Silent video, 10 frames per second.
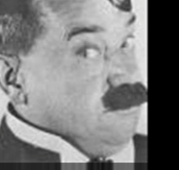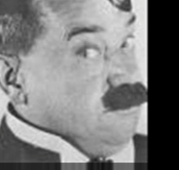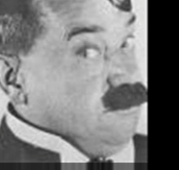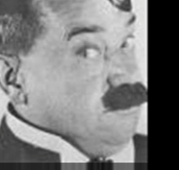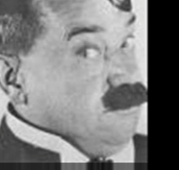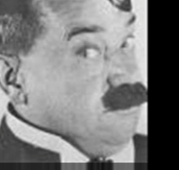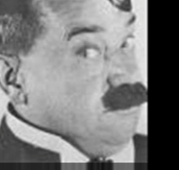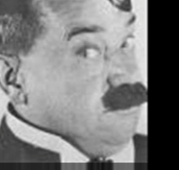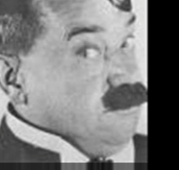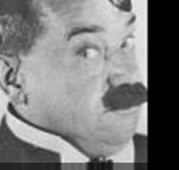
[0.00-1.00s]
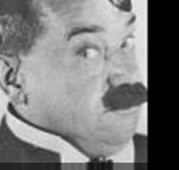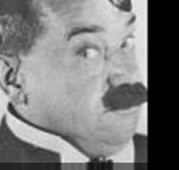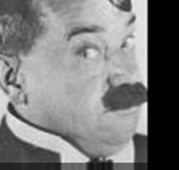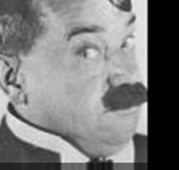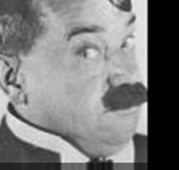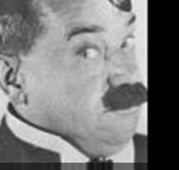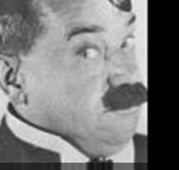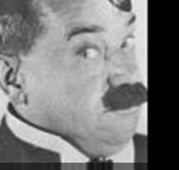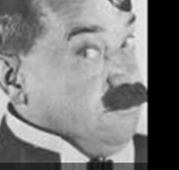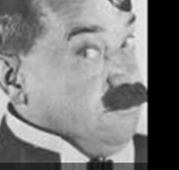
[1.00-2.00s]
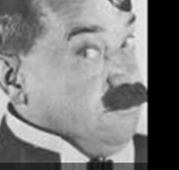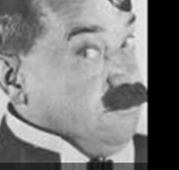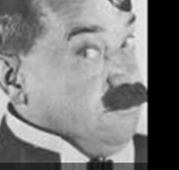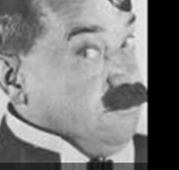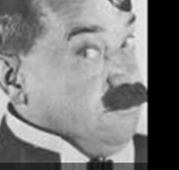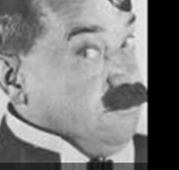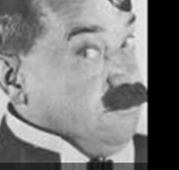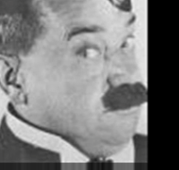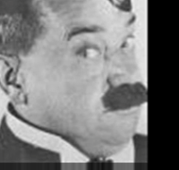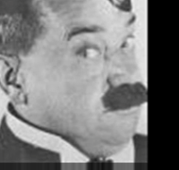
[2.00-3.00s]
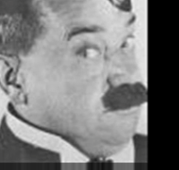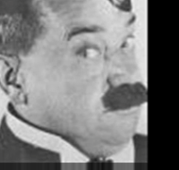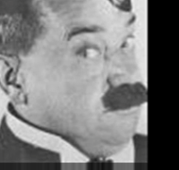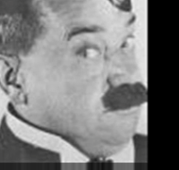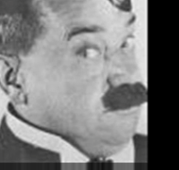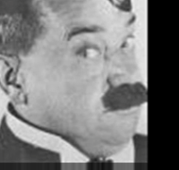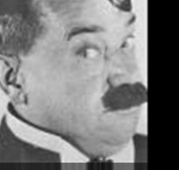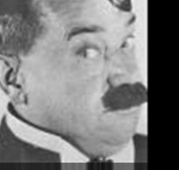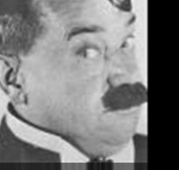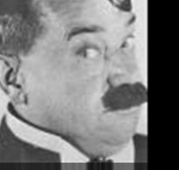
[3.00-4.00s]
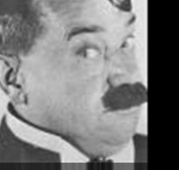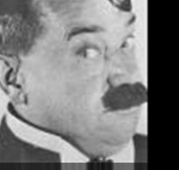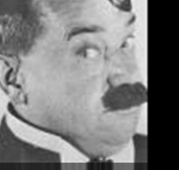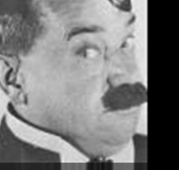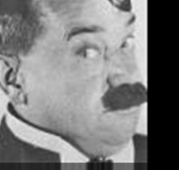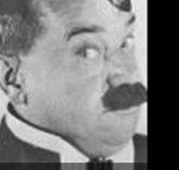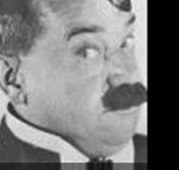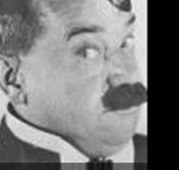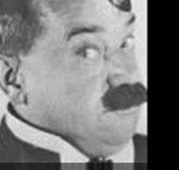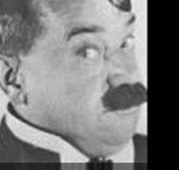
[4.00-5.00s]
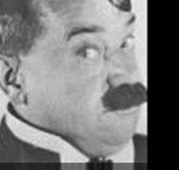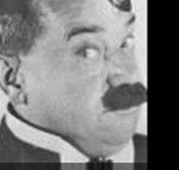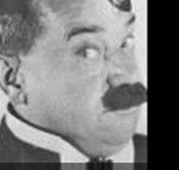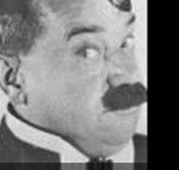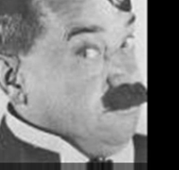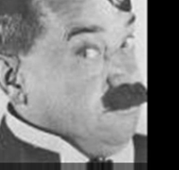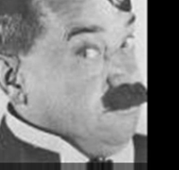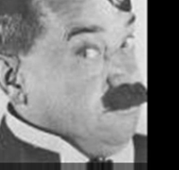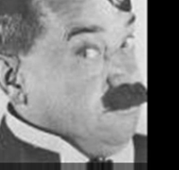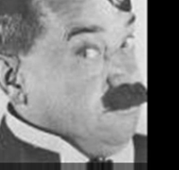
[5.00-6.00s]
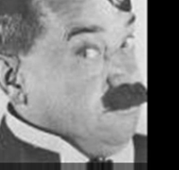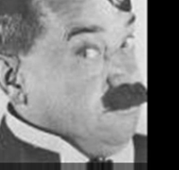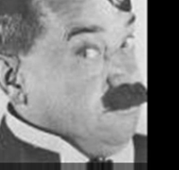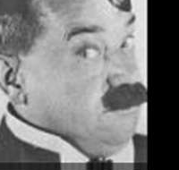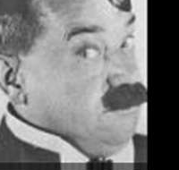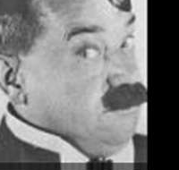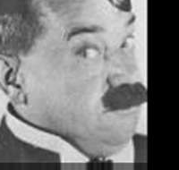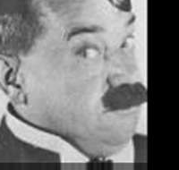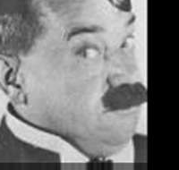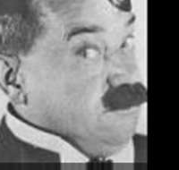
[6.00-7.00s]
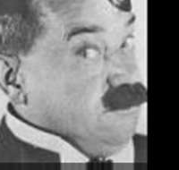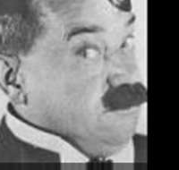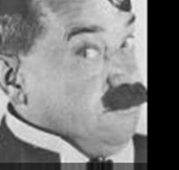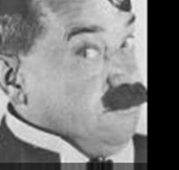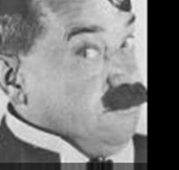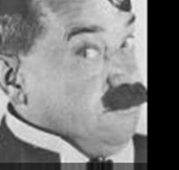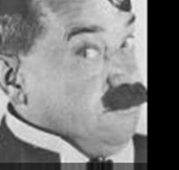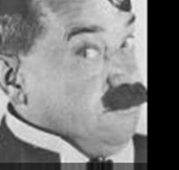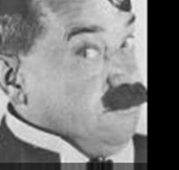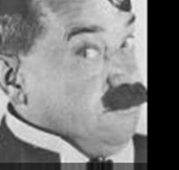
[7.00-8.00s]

This is a still picture; no speech is visible.